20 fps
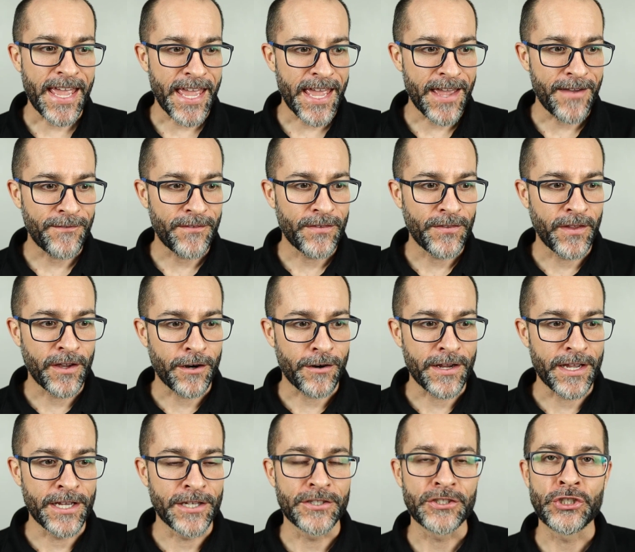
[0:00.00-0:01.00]
If
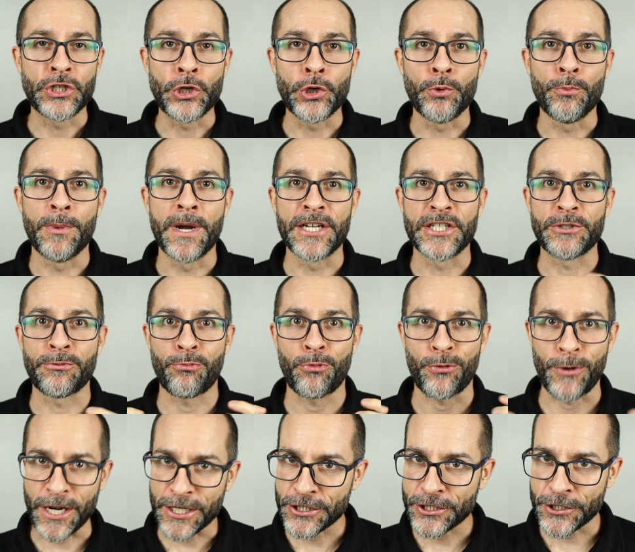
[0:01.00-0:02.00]
there is too much
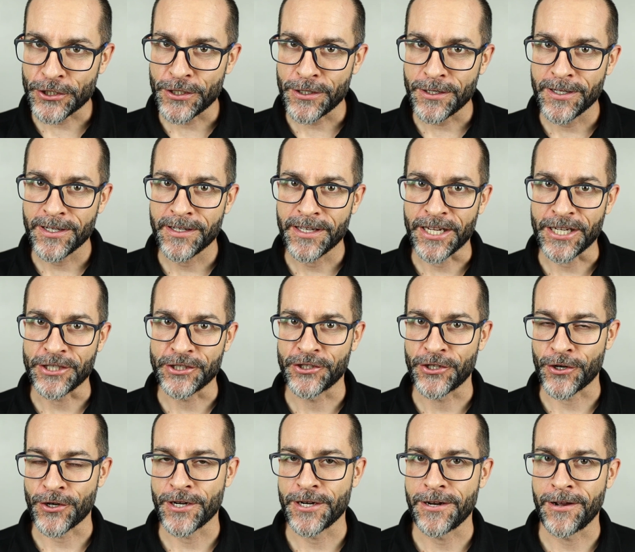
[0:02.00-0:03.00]
pressure
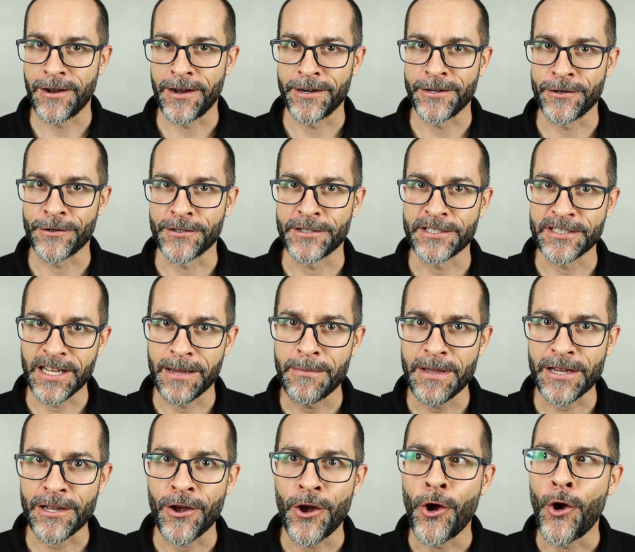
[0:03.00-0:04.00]
exerted on your
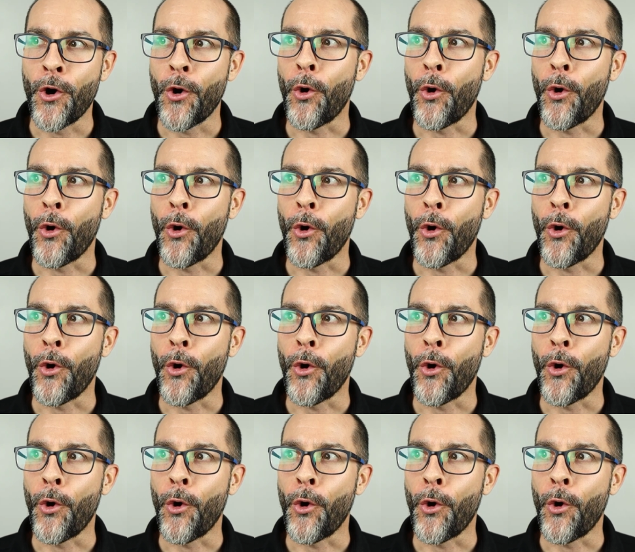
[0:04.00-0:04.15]
stomach,